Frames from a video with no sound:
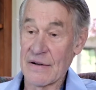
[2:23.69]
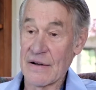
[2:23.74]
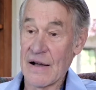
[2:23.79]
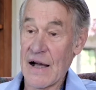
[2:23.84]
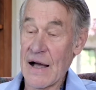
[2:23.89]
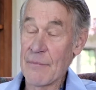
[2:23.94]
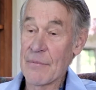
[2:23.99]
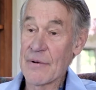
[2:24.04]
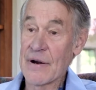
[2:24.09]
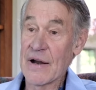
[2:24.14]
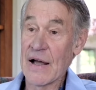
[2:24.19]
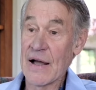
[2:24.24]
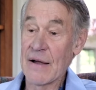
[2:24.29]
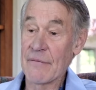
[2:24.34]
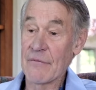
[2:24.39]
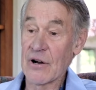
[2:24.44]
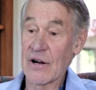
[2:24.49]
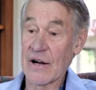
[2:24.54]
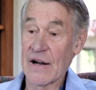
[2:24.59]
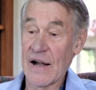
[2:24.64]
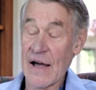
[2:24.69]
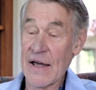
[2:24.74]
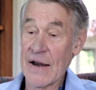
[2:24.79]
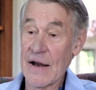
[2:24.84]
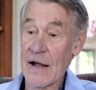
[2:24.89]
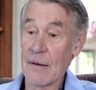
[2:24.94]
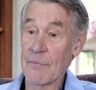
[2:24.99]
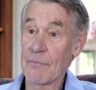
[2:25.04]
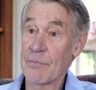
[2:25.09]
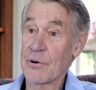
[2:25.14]
Oppenheimer got
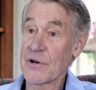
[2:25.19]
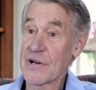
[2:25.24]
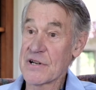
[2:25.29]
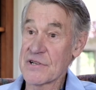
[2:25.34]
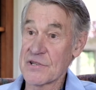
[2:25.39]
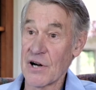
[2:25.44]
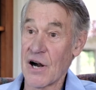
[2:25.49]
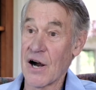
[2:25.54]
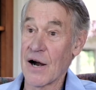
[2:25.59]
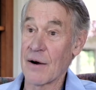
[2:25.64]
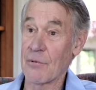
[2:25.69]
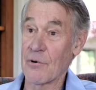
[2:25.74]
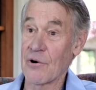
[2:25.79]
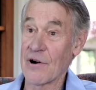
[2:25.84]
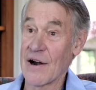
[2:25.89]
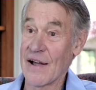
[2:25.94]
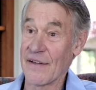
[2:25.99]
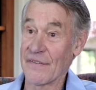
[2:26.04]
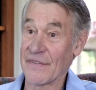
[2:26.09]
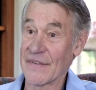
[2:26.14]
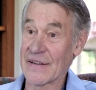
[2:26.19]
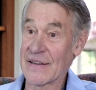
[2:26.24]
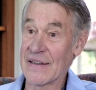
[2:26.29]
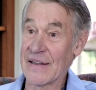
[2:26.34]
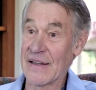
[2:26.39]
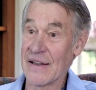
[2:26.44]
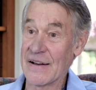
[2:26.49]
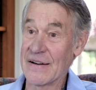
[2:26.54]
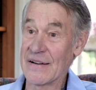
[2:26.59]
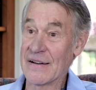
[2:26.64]
up, put his arm around the
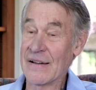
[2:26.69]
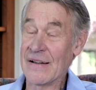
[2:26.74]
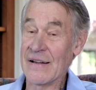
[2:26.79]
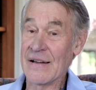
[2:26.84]
kid,